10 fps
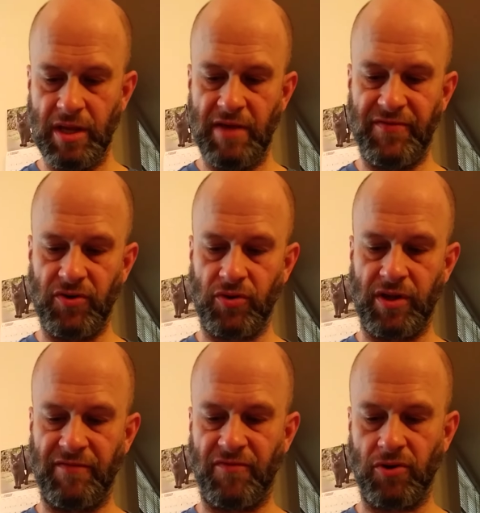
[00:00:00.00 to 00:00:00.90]
If you're looking
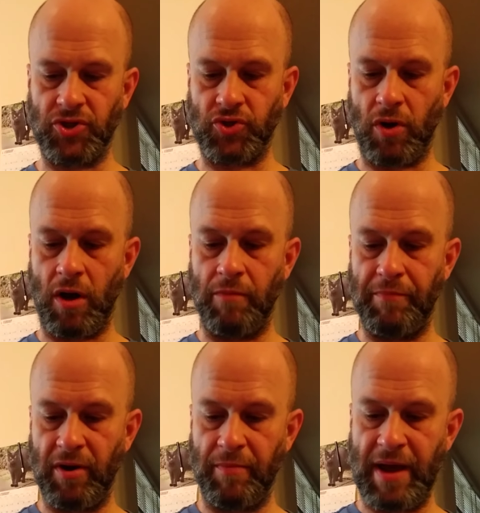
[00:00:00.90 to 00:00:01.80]
for a strong
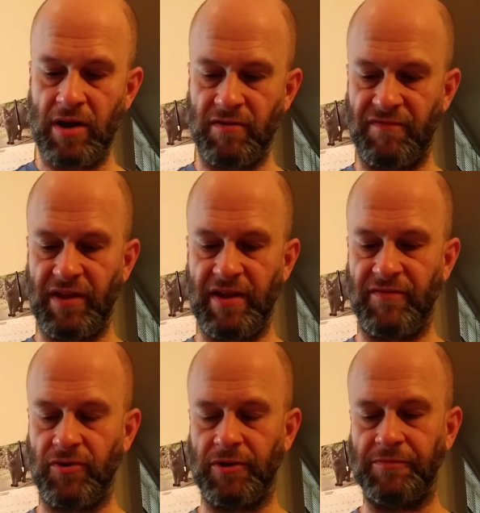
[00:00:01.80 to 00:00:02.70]
beer batter
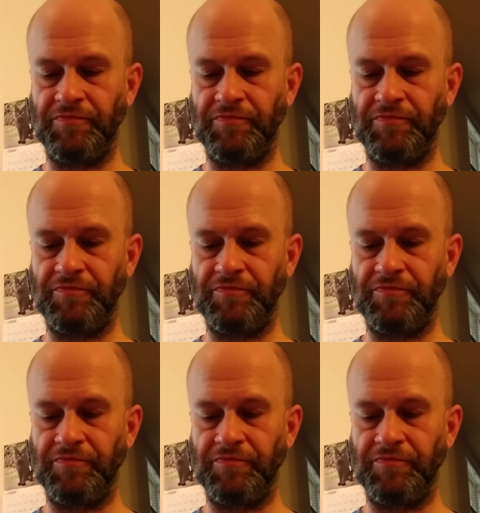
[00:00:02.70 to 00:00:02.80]
flavor,